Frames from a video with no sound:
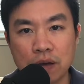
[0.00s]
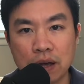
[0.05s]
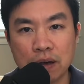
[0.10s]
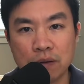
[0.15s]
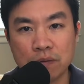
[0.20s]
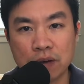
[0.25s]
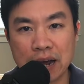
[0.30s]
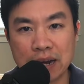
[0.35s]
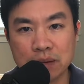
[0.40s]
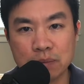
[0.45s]

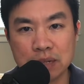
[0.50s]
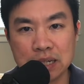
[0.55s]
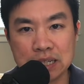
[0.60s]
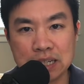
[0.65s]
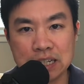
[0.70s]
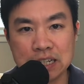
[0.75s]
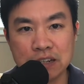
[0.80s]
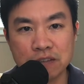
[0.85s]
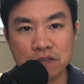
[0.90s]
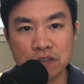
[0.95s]
a vitamin
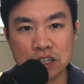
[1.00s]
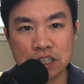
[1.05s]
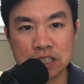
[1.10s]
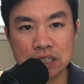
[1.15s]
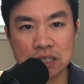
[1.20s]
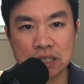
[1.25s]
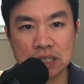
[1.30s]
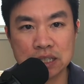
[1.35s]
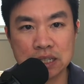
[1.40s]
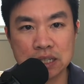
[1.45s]
D
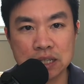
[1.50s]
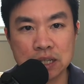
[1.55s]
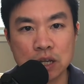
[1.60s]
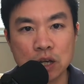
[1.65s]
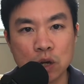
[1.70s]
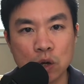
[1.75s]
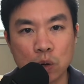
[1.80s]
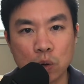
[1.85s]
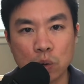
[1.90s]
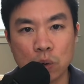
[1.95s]
deficiency,
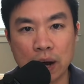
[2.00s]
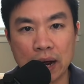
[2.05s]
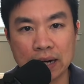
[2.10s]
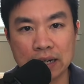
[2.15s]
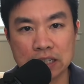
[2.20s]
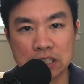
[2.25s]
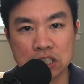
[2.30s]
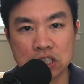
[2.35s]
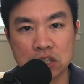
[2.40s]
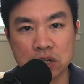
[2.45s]

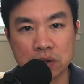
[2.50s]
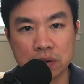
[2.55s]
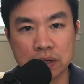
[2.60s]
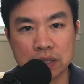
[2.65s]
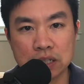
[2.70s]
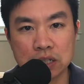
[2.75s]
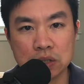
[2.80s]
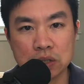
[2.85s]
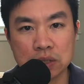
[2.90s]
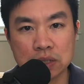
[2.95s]
chronic
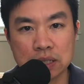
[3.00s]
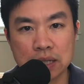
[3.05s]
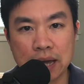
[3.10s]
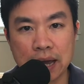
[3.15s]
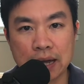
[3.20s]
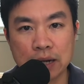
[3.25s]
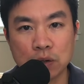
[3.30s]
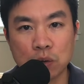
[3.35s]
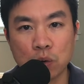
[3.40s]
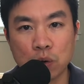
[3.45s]
steroid use,
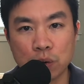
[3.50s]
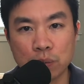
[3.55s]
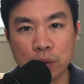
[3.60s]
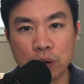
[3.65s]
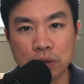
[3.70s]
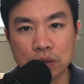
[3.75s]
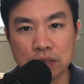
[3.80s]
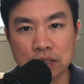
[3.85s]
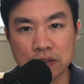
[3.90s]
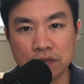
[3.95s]
and
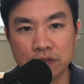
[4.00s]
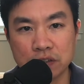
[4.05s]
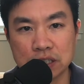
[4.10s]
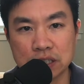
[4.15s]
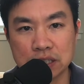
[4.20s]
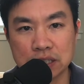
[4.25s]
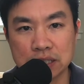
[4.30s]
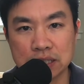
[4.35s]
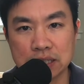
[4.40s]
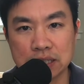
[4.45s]
hormonal
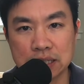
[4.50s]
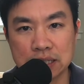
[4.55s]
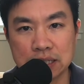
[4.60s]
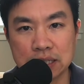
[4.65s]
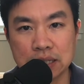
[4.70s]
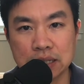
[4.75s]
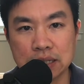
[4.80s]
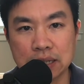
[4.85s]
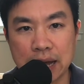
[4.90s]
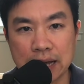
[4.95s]

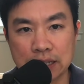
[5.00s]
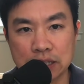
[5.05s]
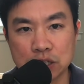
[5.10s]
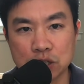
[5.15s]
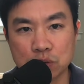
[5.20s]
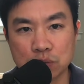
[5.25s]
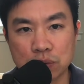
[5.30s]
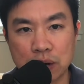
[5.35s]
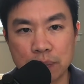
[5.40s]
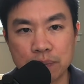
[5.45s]
deficiencies that
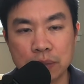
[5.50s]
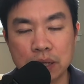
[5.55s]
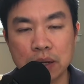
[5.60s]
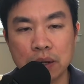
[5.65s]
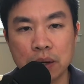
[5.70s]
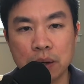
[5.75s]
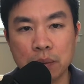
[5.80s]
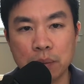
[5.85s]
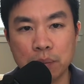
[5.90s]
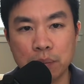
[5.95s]
disrupt
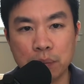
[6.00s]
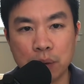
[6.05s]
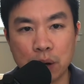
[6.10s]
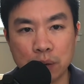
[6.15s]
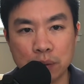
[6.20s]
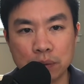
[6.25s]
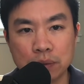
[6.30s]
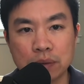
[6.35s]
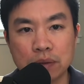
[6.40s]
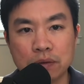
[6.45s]

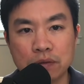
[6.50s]
bone